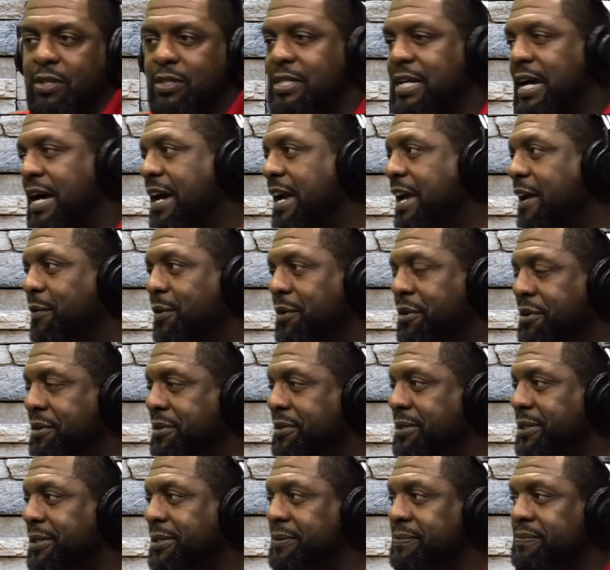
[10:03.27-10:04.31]
tie went
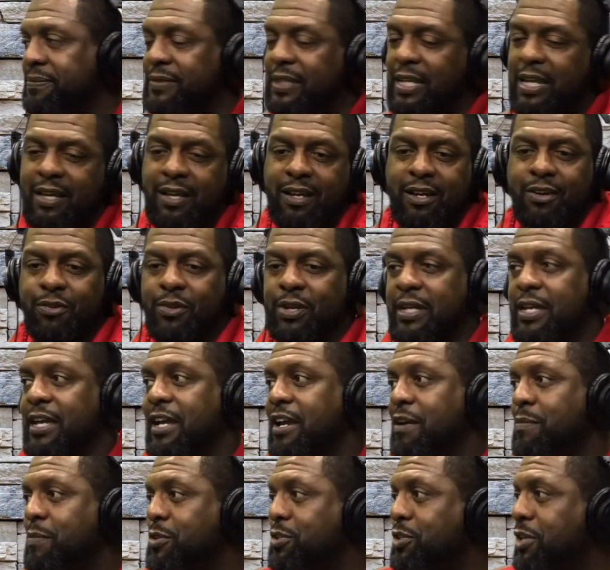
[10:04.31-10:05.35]
on, or the
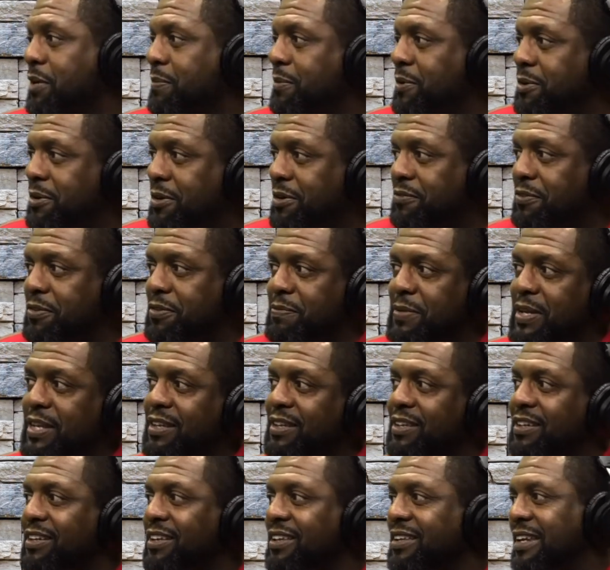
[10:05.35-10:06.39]
cameras come on for the
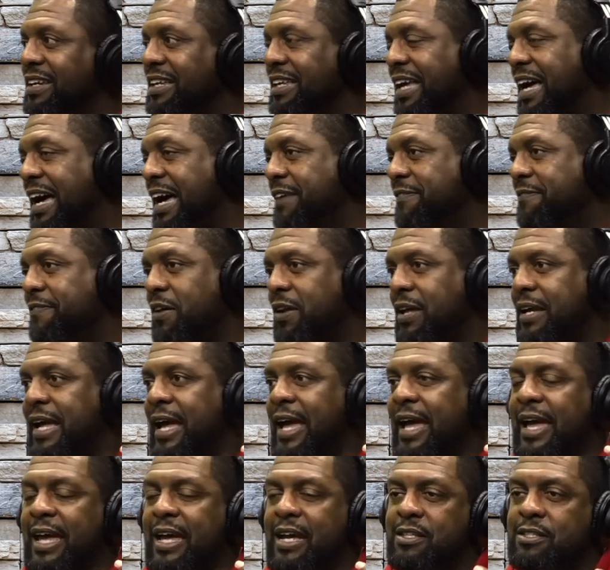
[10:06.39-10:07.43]
media. Like, I felt like I
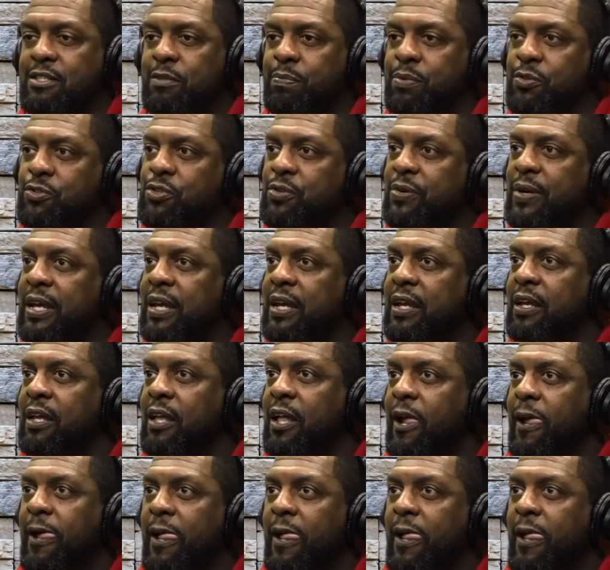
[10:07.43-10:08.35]
had to portray